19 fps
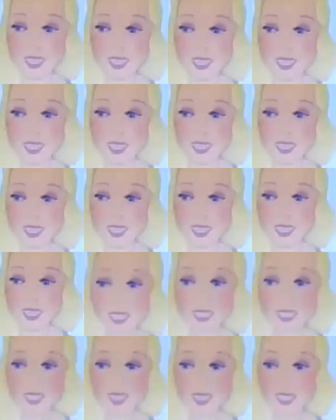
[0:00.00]
Janine.
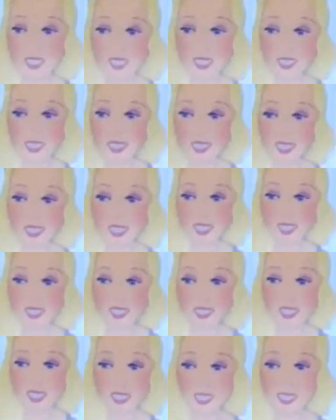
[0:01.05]

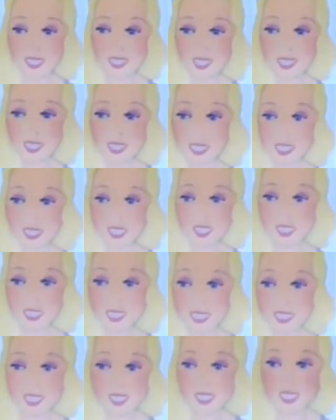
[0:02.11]
Really, really appreciate it.
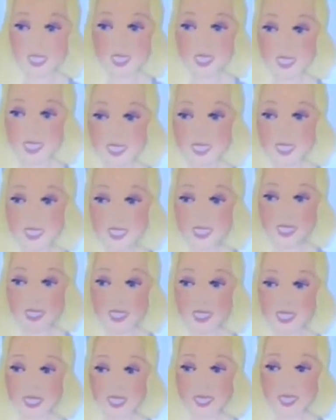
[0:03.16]

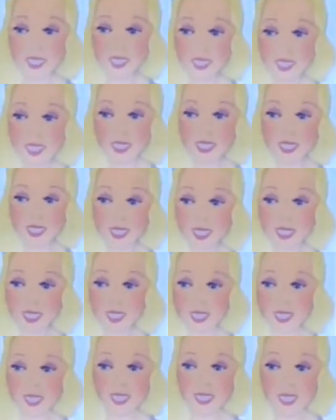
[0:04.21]
Which three have
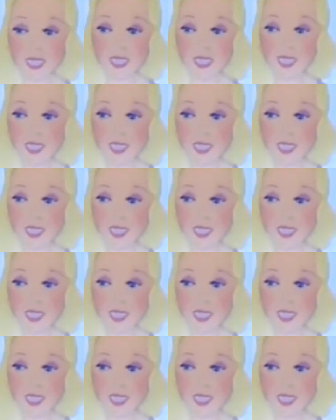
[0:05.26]
wings?